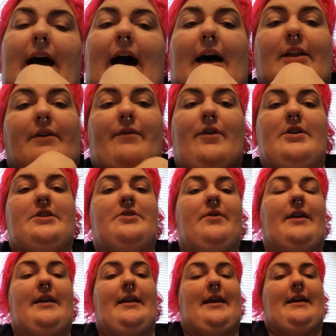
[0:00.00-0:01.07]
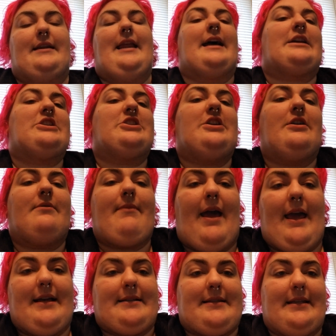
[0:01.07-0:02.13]
I look forward to doing it again next year. My
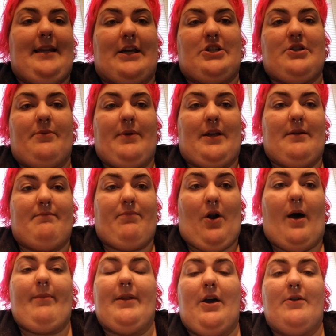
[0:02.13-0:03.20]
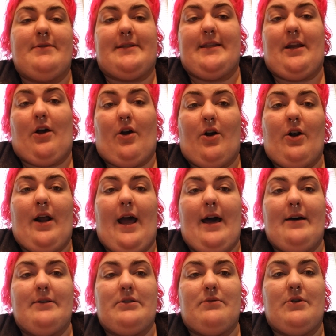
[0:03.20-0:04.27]
aunt said next year we could probably host it at her house,